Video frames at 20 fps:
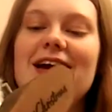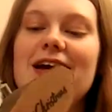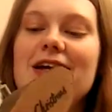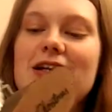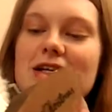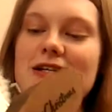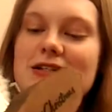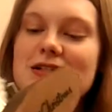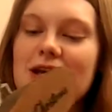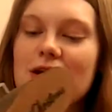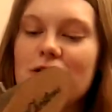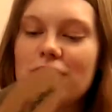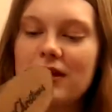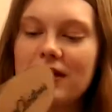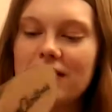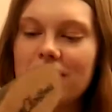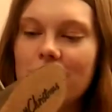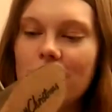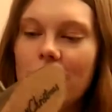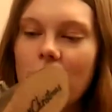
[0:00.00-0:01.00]
And he's like
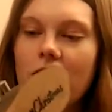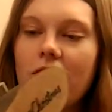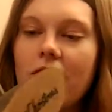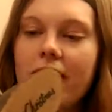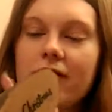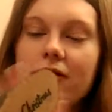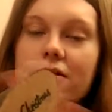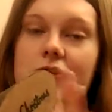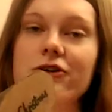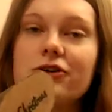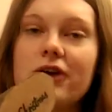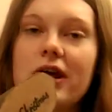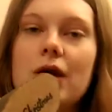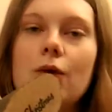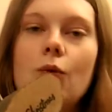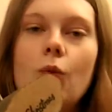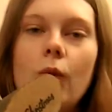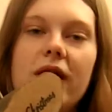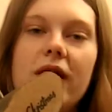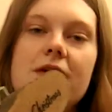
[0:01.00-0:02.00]
kind of the, the, the grey
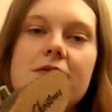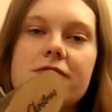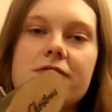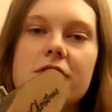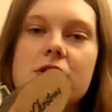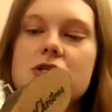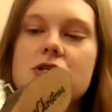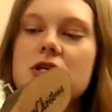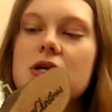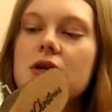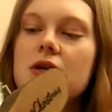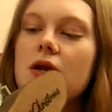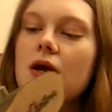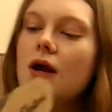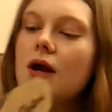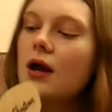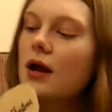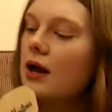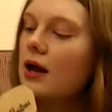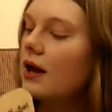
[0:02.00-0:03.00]
and white version, um,
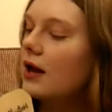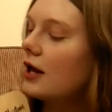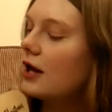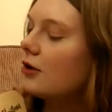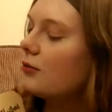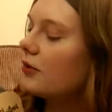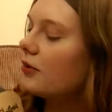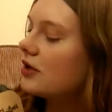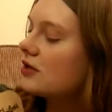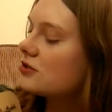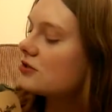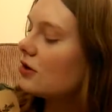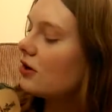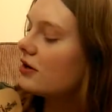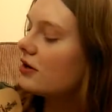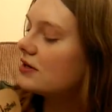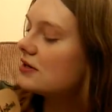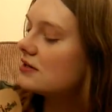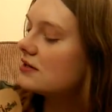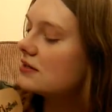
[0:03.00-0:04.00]
and he's
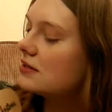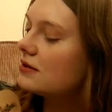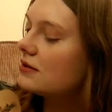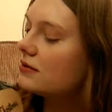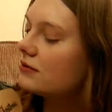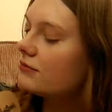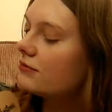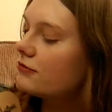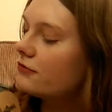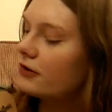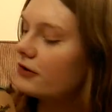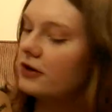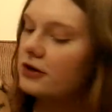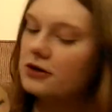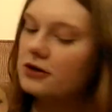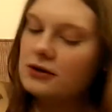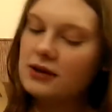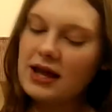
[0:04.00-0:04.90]
got his for